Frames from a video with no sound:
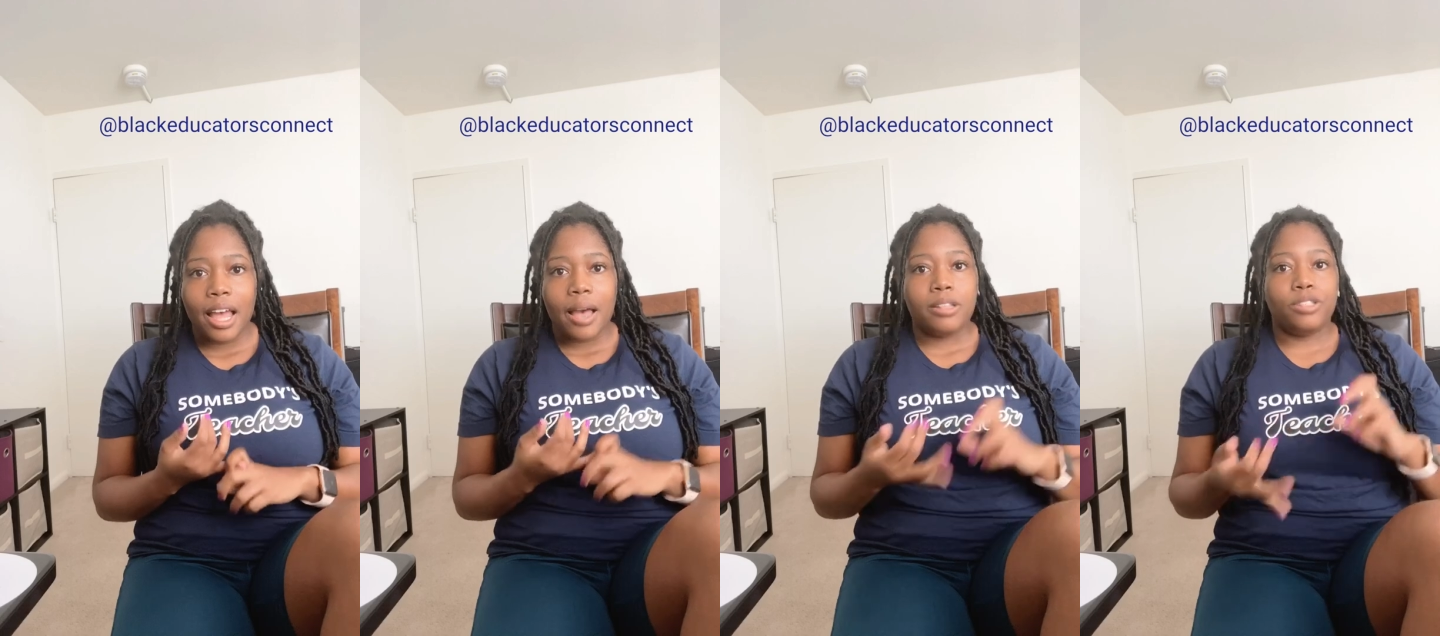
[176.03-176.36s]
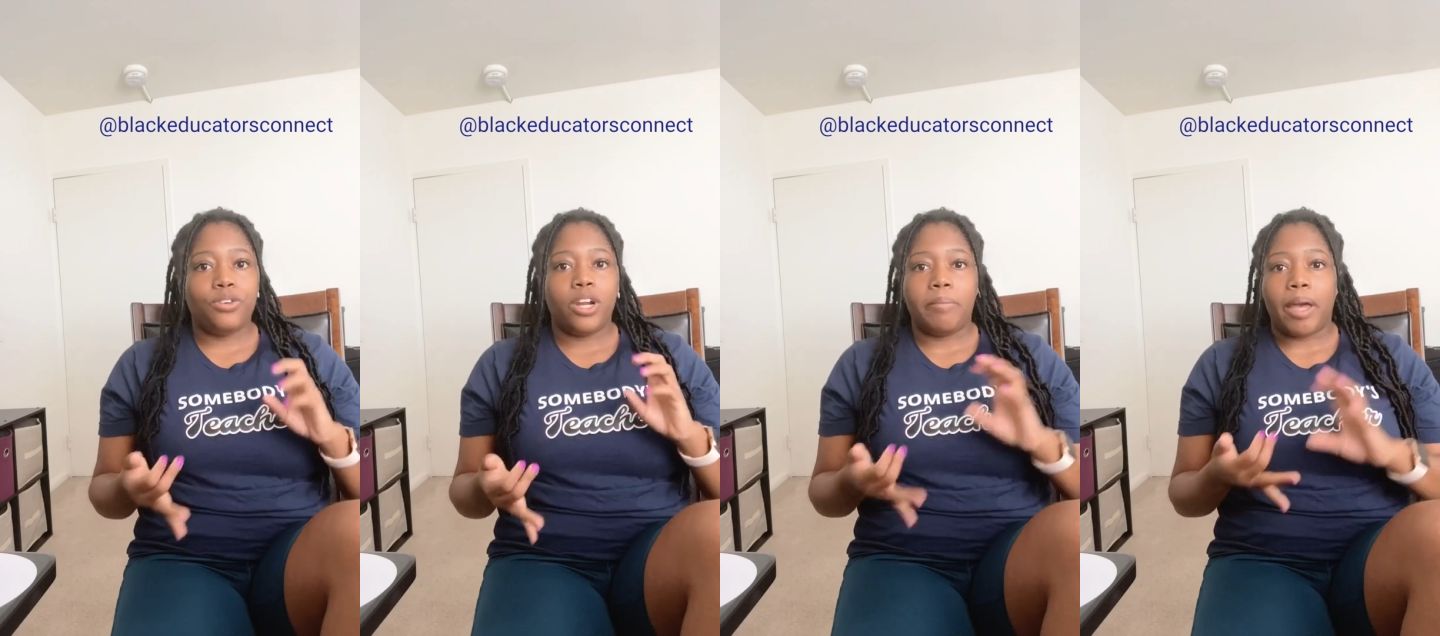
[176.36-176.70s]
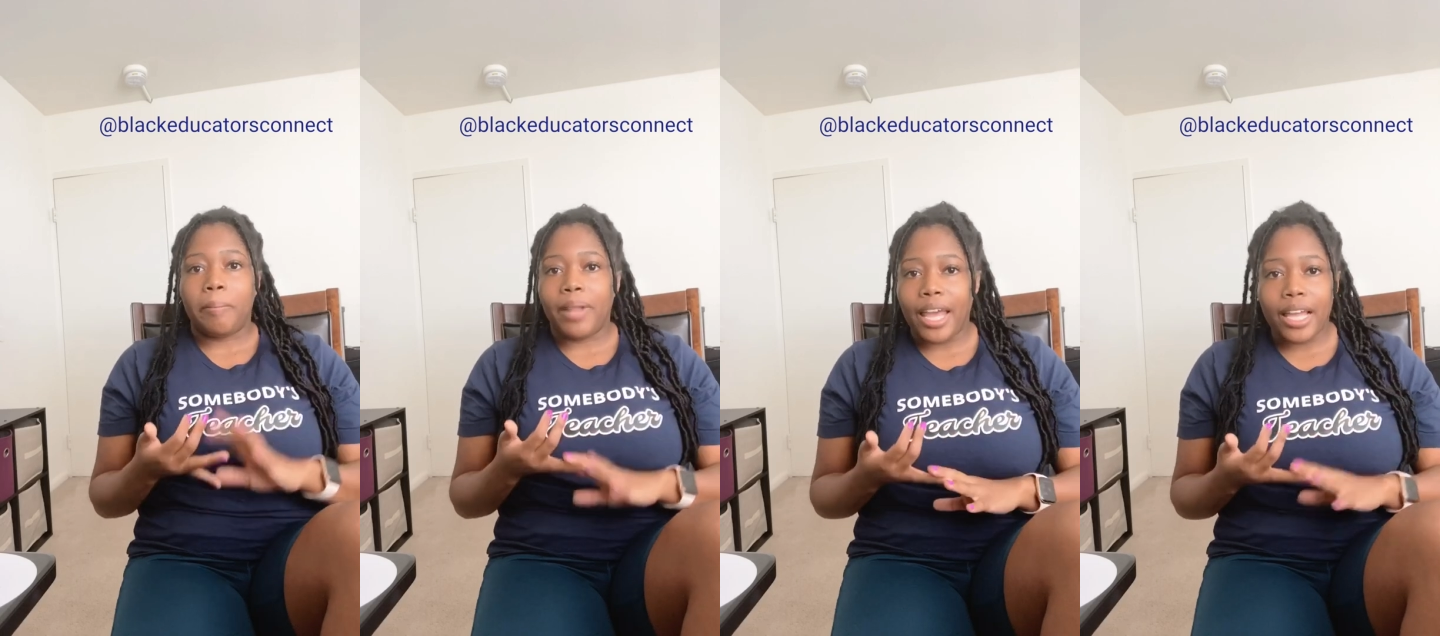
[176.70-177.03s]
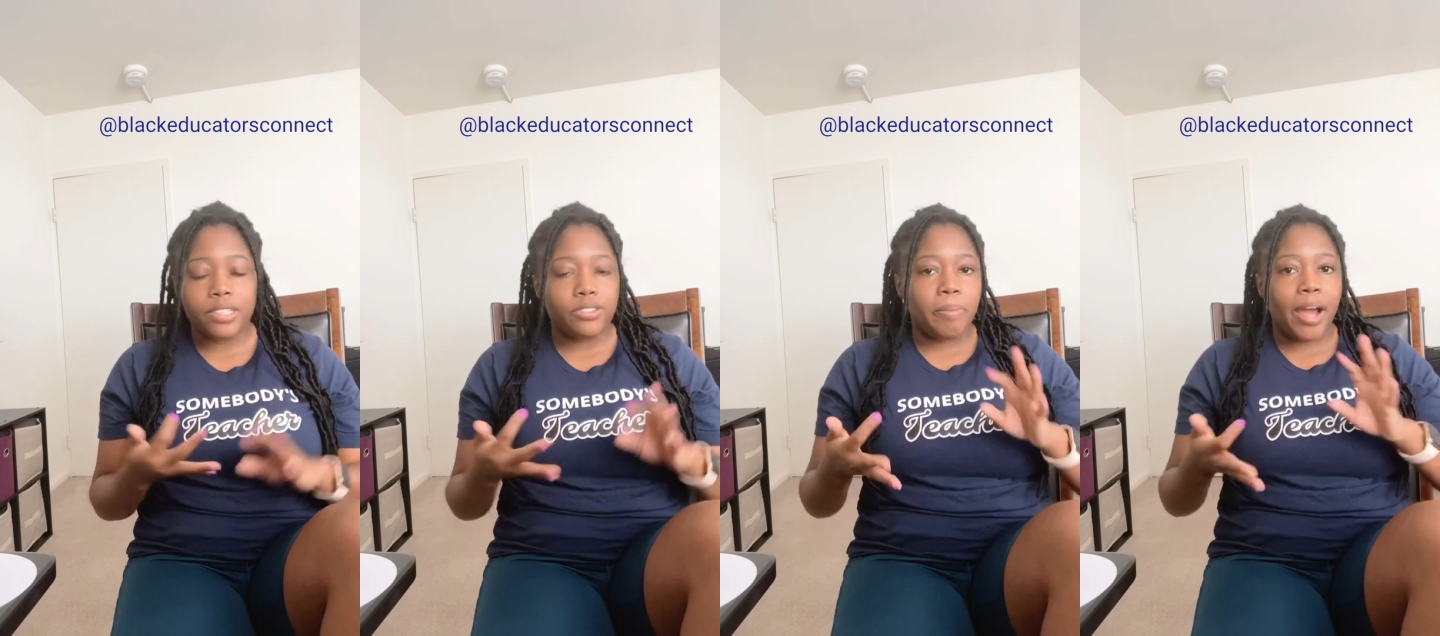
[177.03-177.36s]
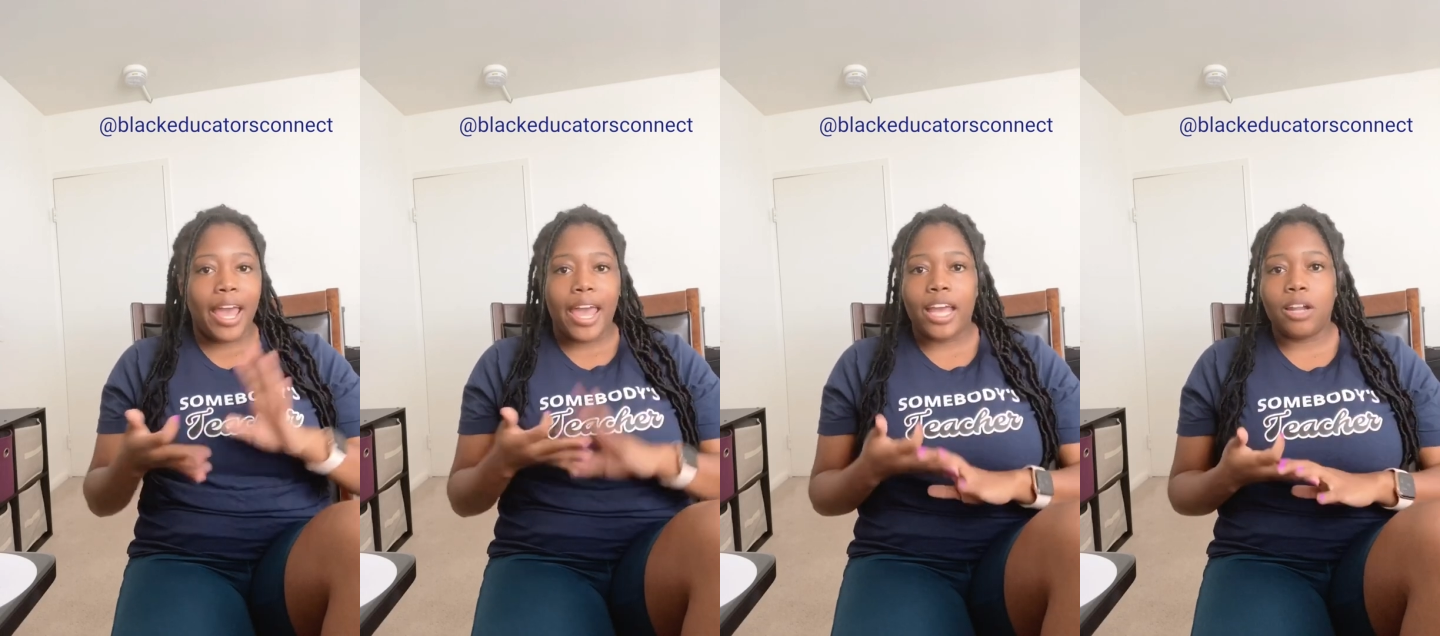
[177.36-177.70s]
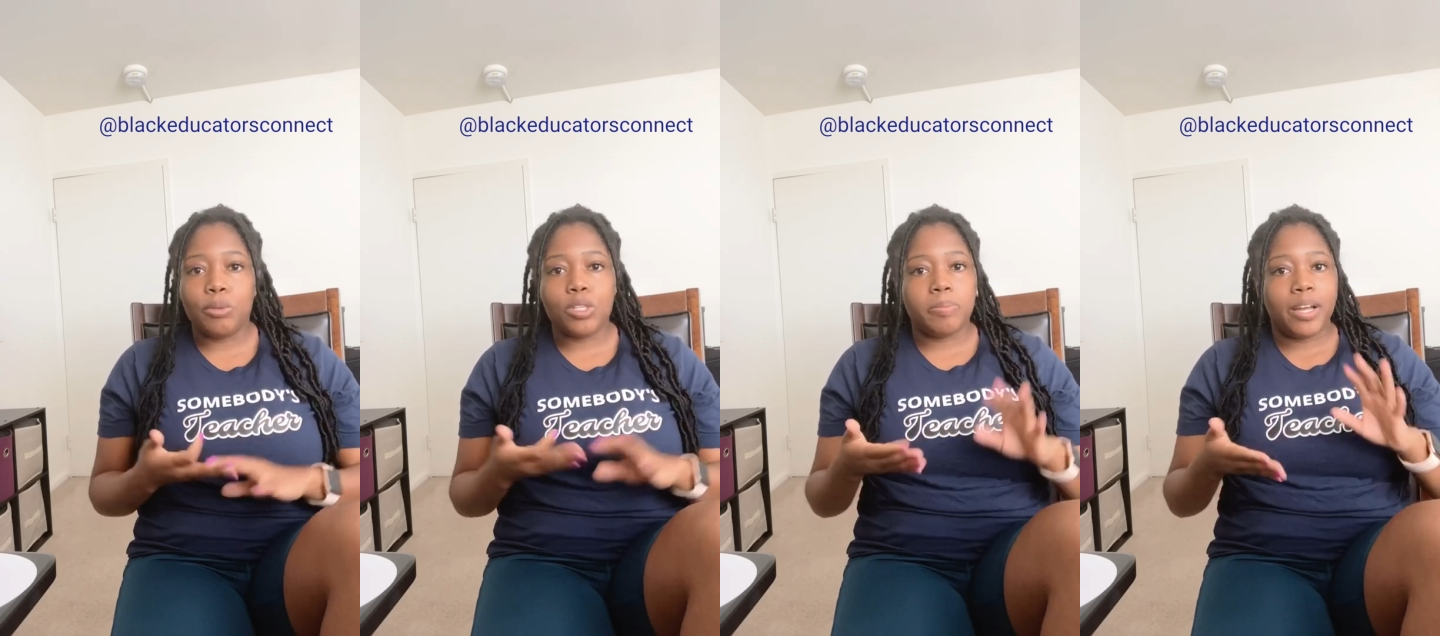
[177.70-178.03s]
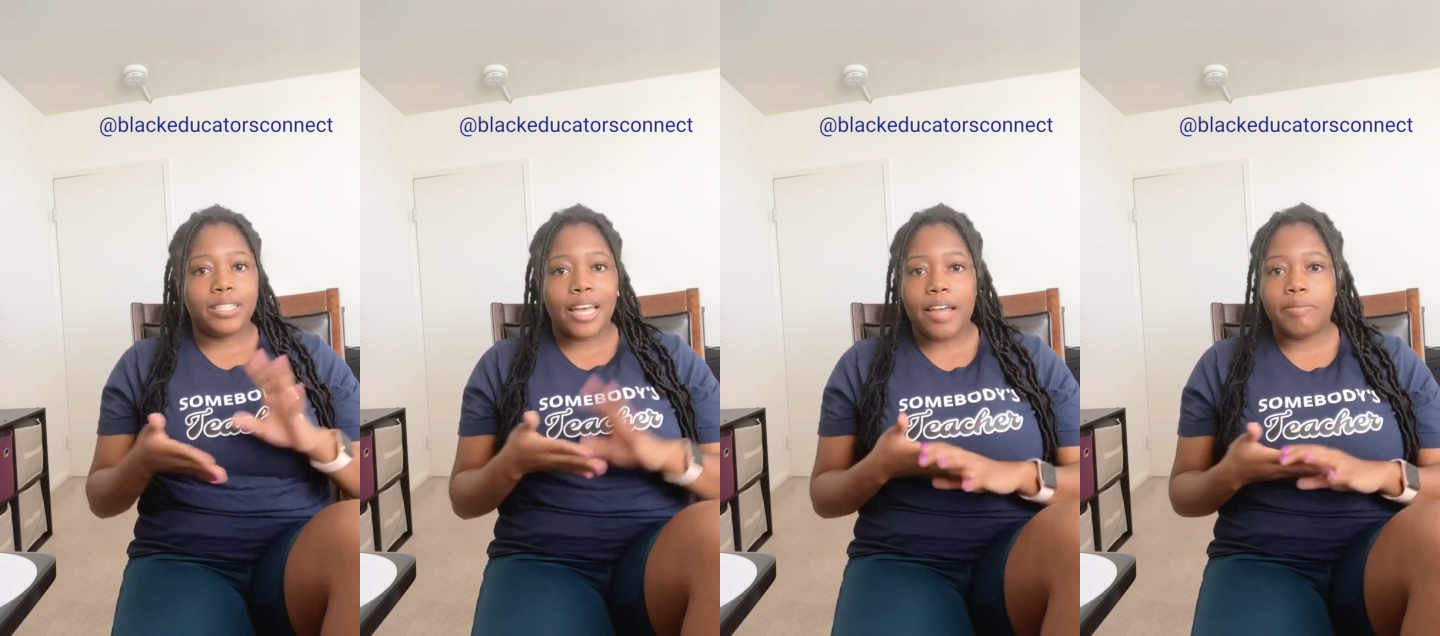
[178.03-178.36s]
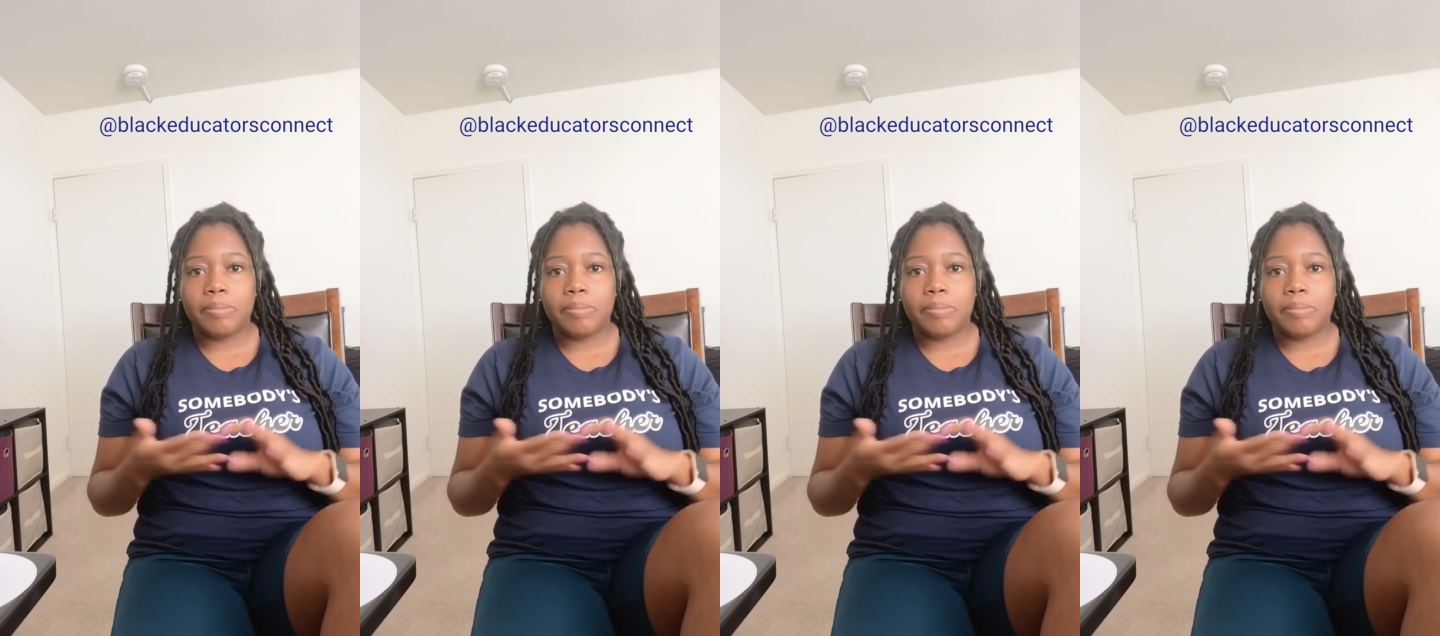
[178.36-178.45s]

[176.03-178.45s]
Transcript: sorting by plants or by animals, by types,